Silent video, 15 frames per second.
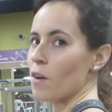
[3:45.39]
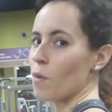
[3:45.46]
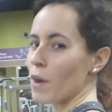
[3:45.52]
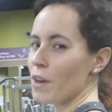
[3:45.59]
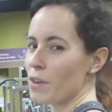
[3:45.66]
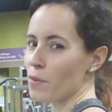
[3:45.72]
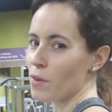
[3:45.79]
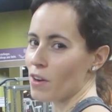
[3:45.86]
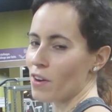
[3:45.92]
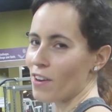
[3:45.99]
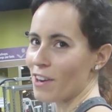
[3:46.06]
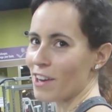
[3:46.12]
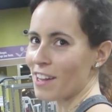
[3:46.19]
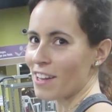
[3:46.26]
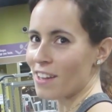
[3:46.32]
Why are you
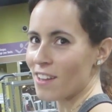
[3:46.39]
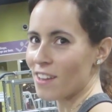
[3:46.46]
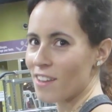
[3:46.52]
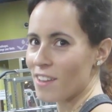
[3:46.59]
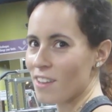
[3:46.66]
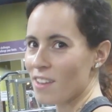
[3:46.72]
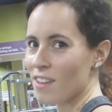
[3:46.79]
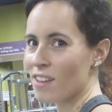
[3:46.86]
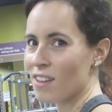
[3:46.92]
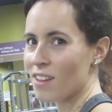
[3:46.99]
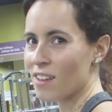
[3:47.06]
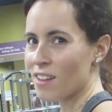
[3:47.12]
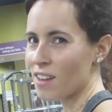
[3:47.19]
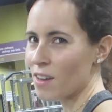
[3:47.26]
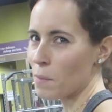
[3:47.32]
recording it? I don't
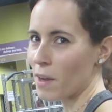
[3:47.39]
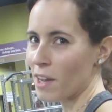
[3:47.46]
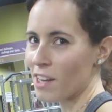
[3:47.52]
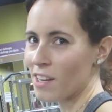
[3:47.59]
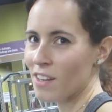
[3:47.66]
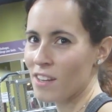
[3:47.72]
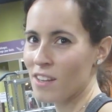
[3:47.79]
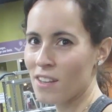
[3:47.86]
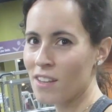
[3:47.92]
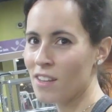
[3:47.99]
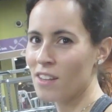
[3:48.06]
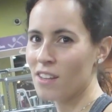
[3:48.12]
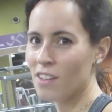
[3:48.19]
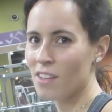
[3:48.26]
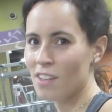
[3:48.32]
know. Come on.
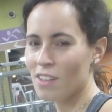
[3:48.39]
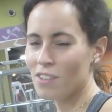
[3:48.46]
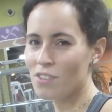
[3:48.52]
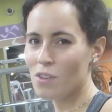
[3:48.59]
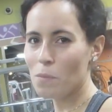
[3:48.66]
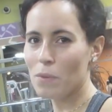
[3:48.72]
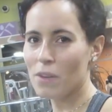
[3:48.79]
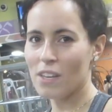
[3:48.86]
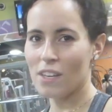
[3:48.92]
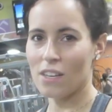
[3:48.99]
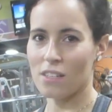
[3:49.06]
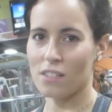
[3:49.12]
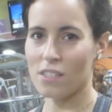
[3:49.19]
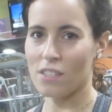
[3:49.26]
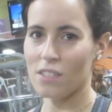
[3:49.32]
Come on. Don't put it
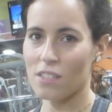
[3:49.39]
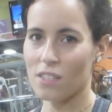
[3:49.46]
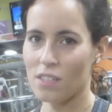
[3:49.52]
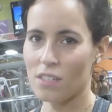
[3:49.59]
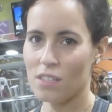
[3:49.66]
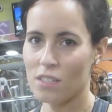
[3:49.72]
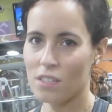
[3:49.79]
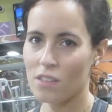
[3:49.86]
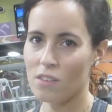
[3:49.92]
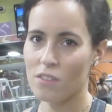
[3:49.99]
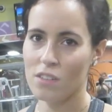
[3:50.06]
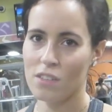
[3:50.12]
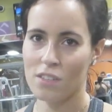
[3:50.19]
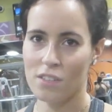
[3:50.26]
in, seriously. Okay.